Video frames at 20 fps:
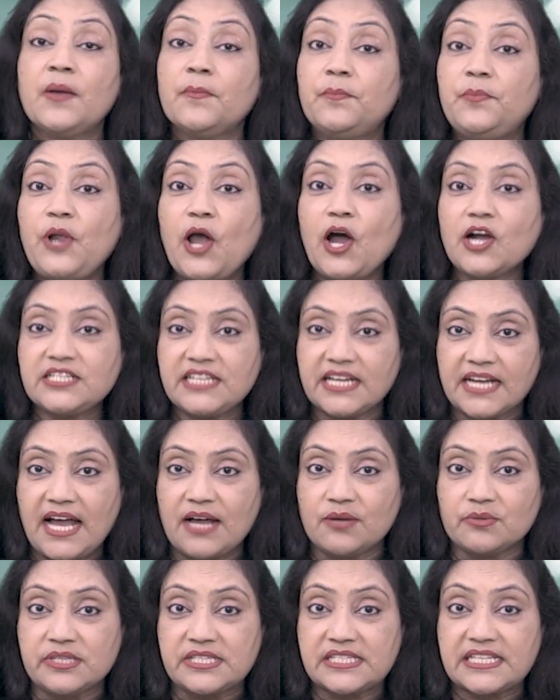Blocked
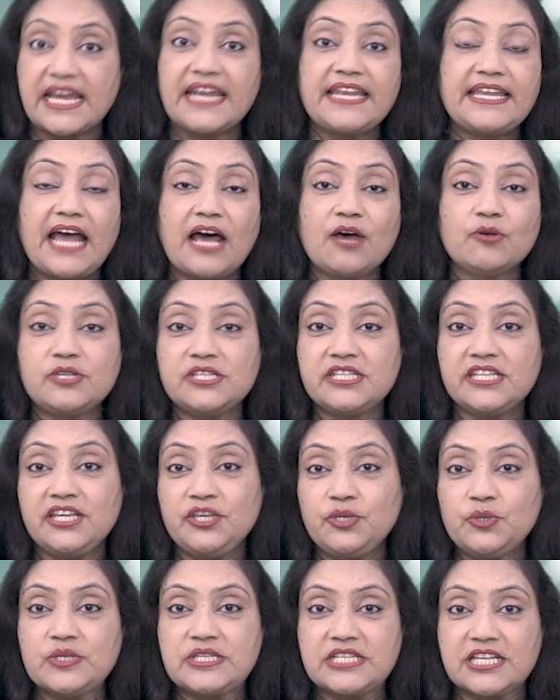accounts can now
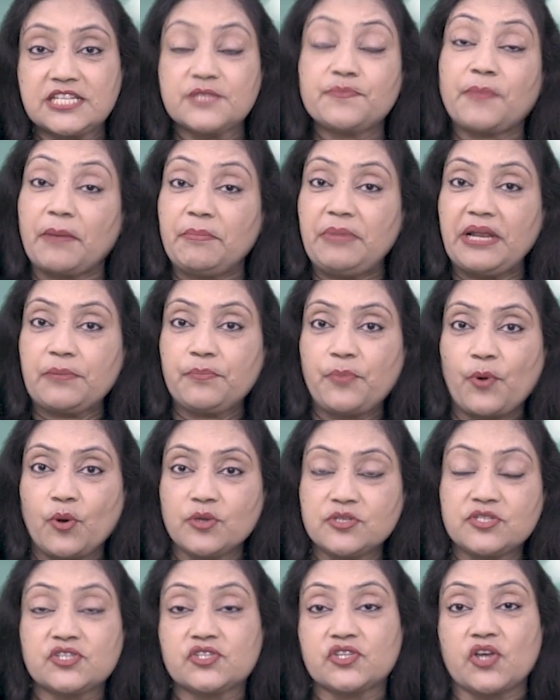see users' public
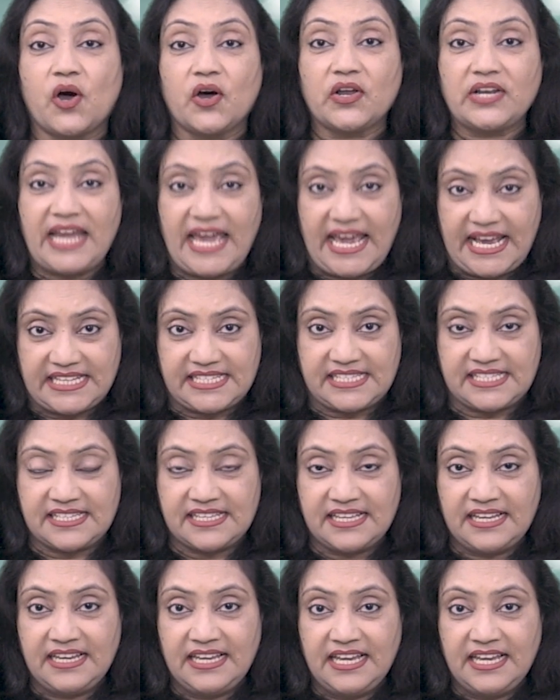posts on X.